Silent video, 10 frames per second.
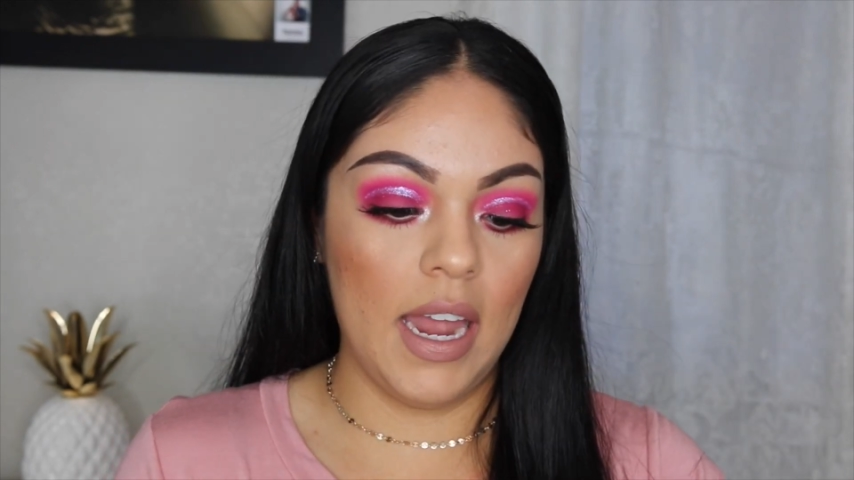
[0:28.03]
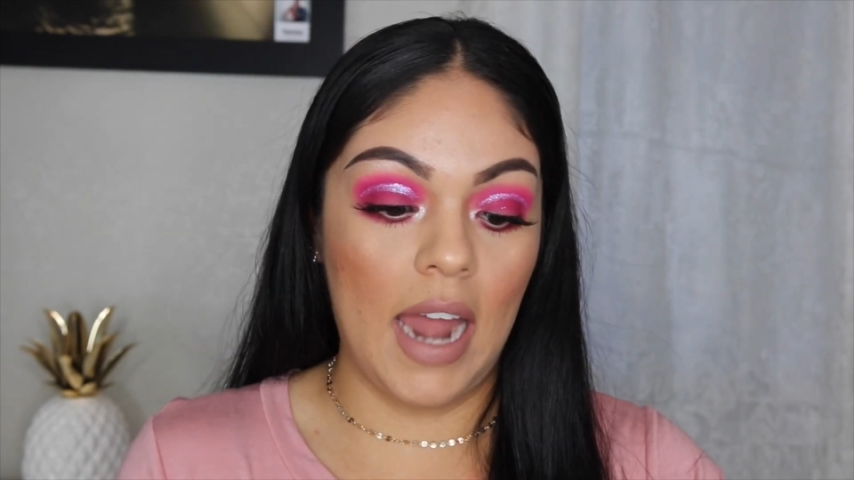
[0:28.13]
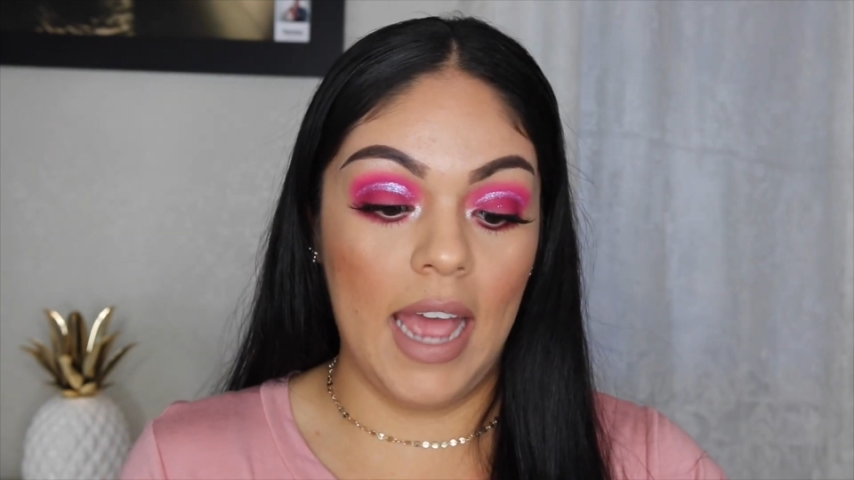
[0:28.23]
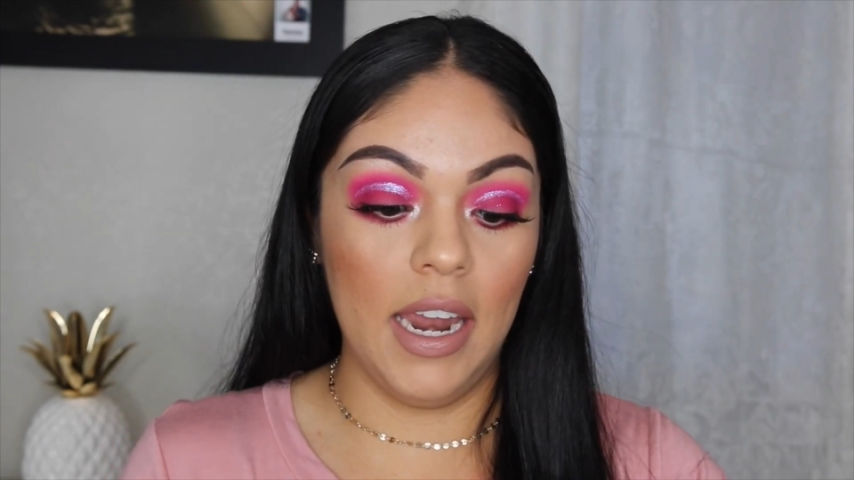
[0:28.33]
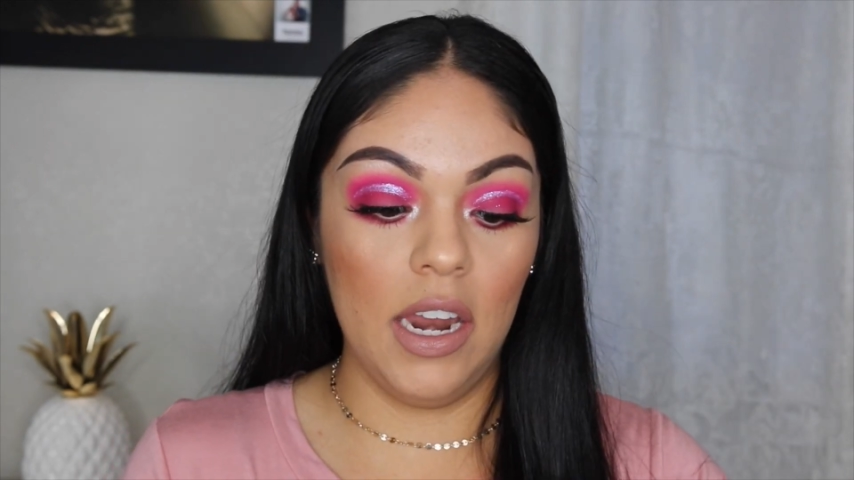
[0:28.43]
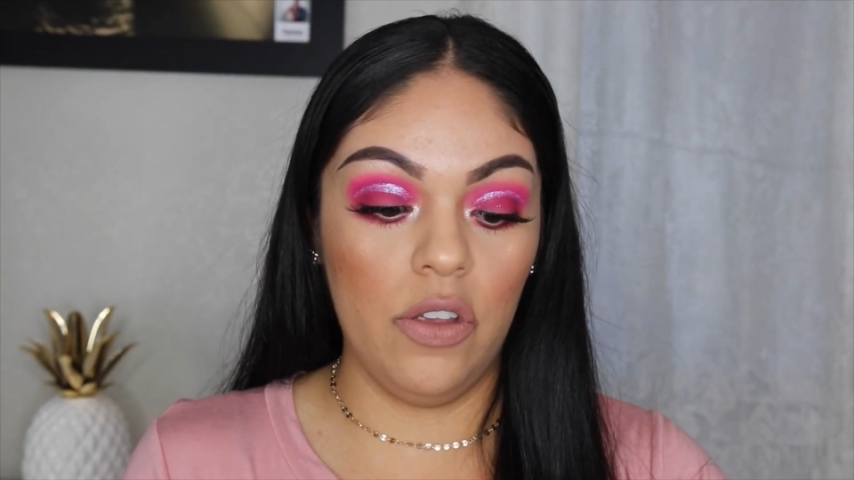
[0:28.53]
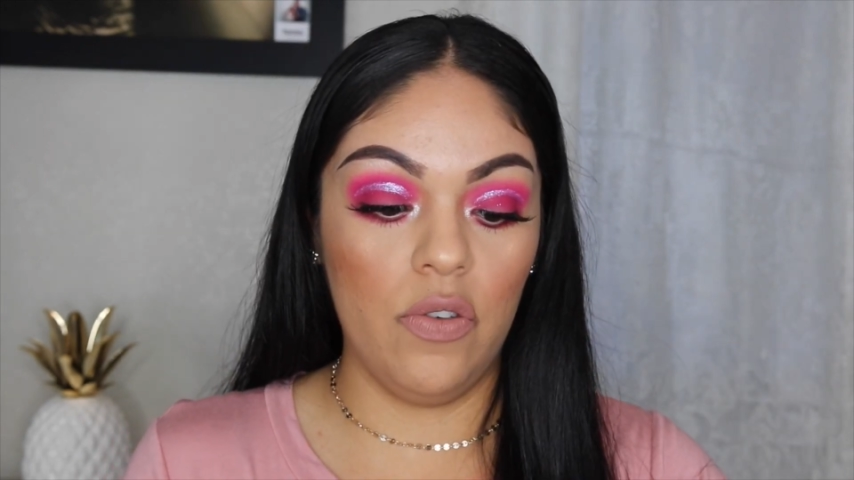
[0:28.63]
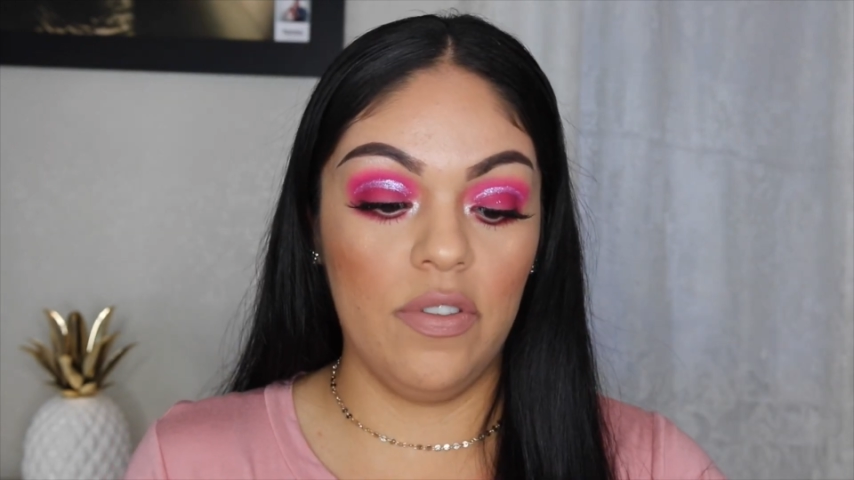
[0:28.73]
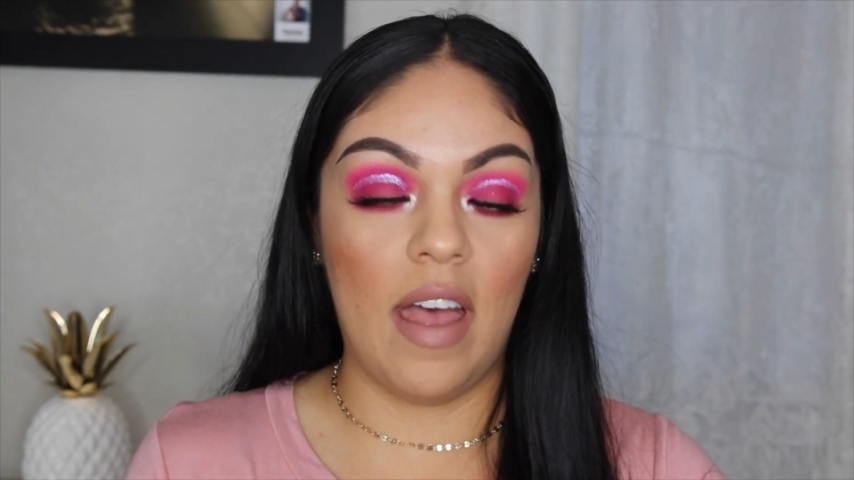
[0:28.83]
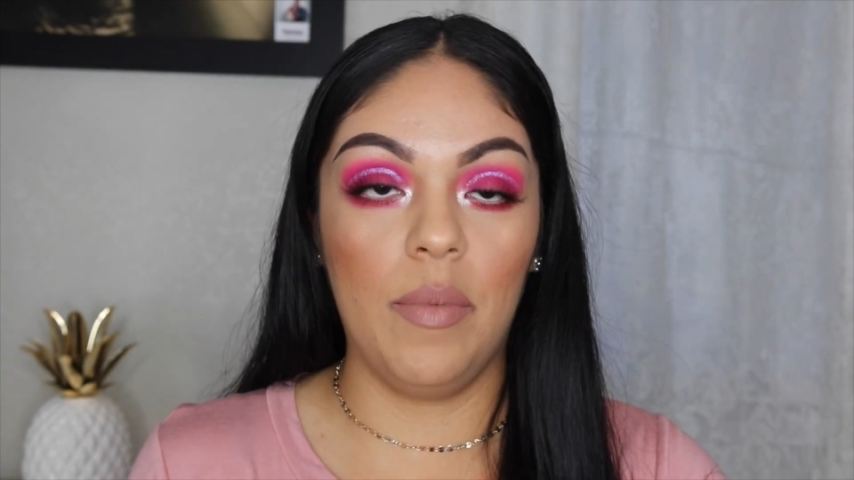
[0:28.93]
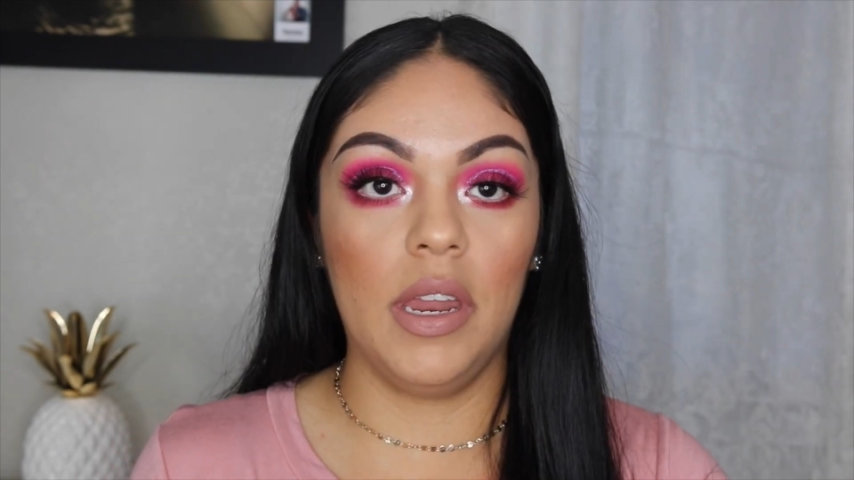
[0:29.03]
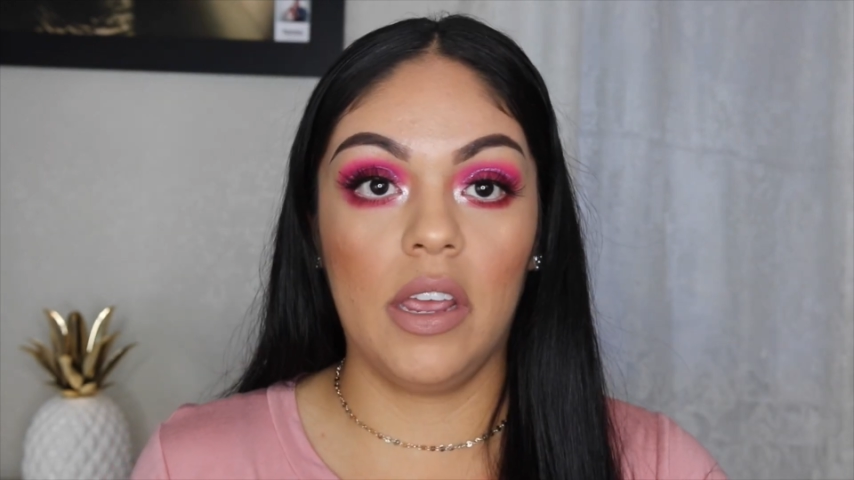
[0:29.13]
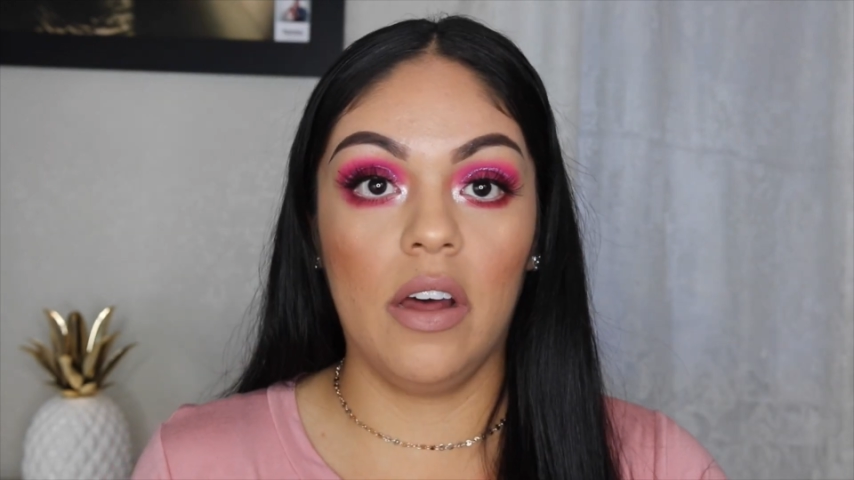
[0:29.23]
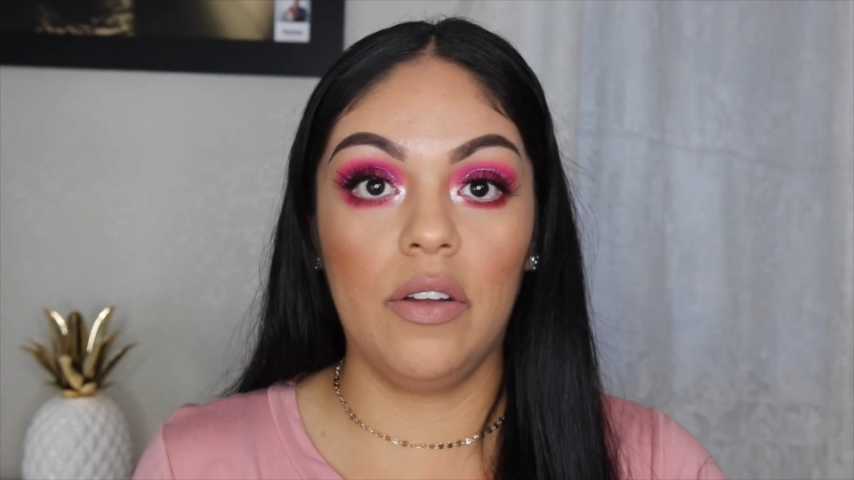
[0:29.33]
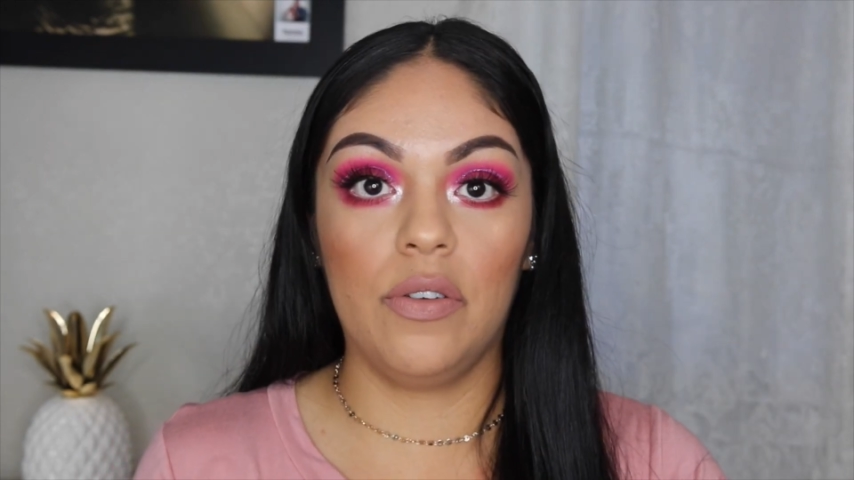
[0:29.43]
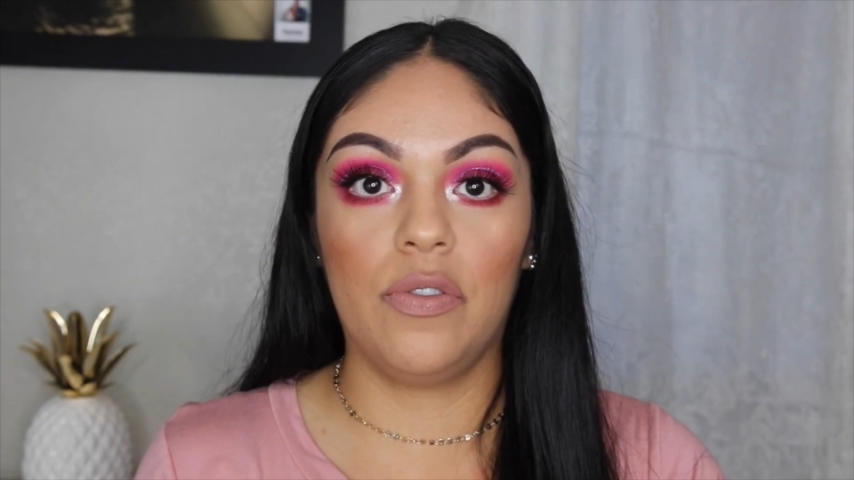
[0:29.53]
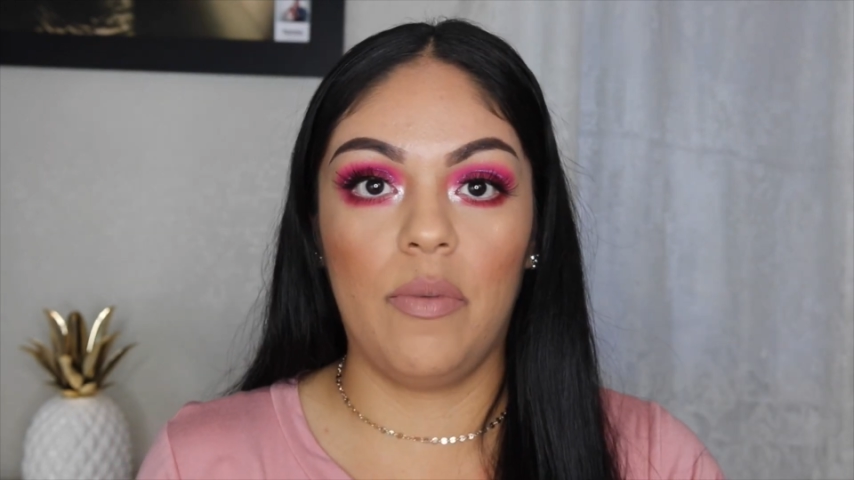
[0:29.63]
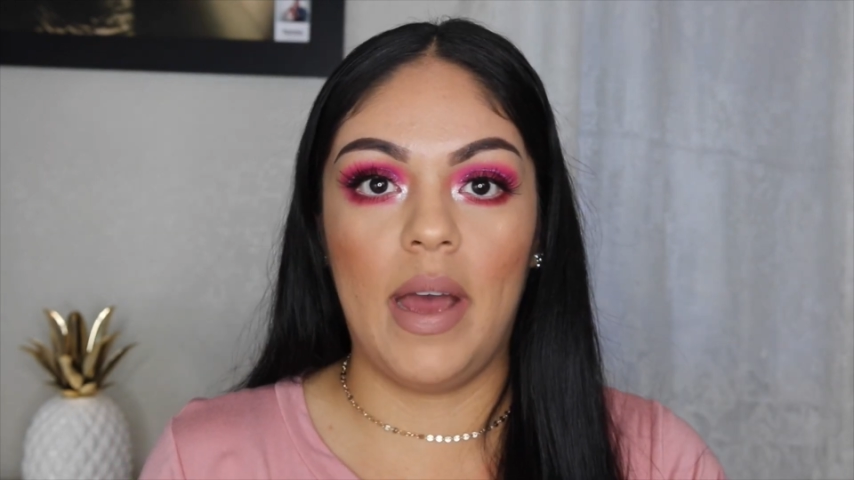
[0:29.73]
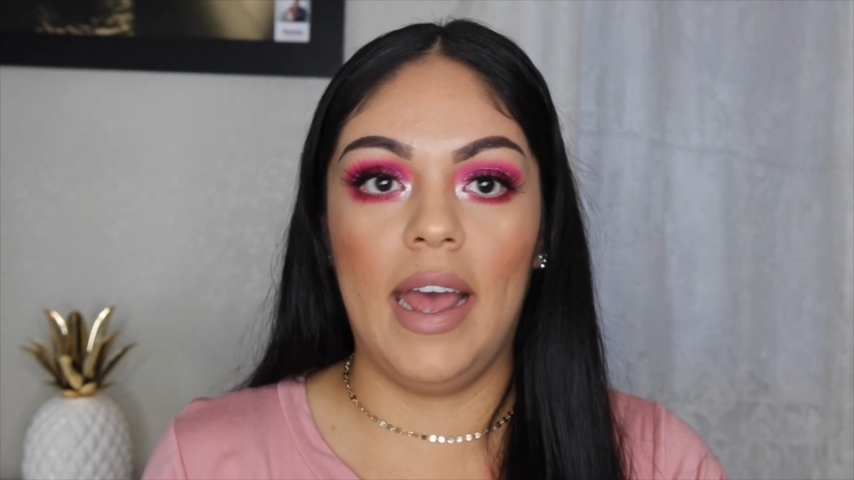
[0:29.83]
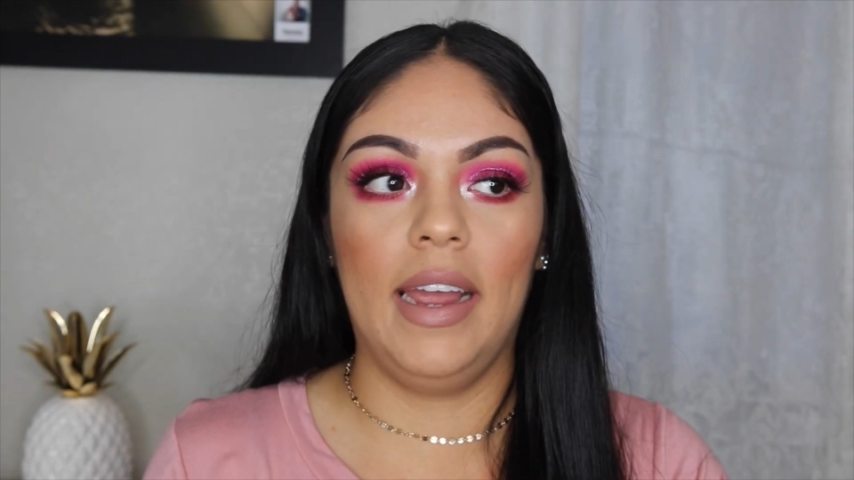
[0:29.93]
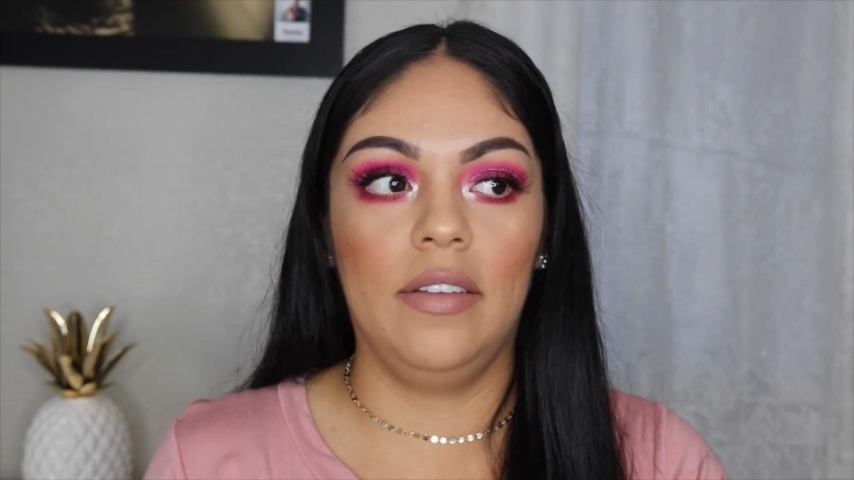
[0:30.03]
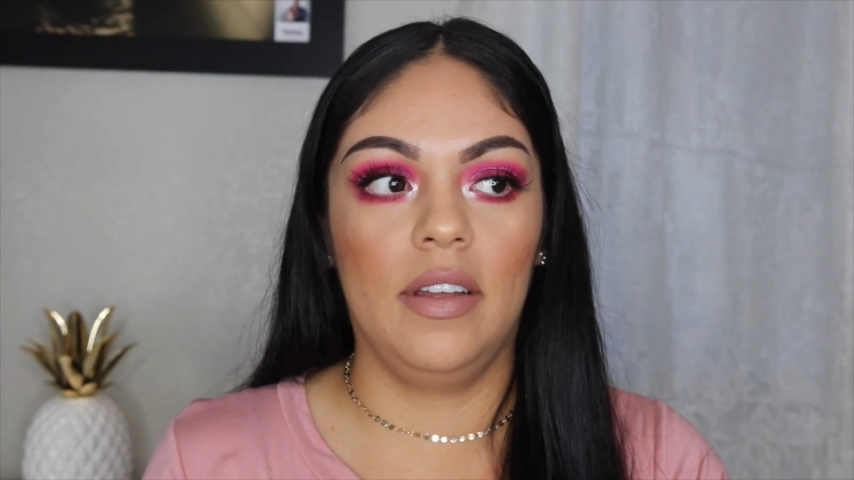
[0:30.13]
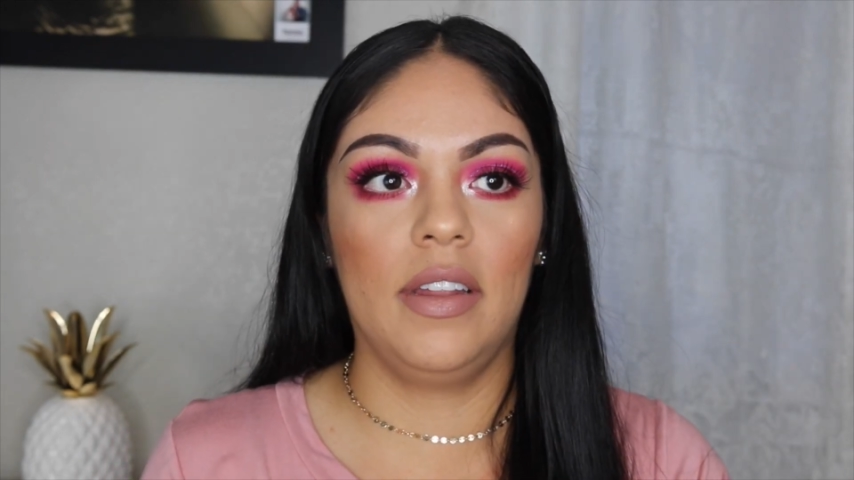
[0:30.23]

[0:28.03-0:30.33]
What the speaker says: And I didn't use that many colors for my eyes.